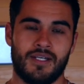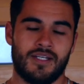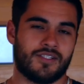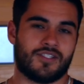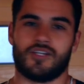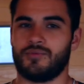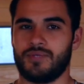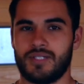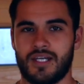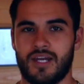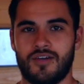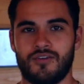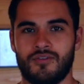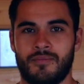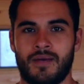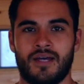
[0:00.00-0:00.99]
So you don't really need
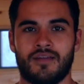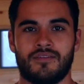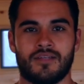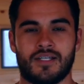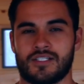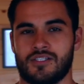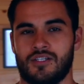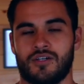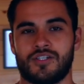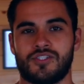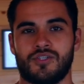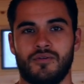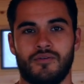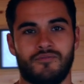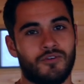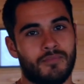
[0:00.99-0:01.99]
to do the math. As long as
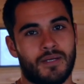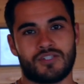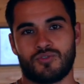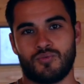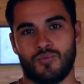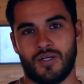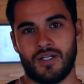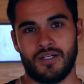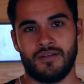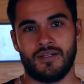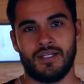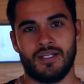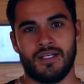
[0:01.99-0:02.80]
if you measure one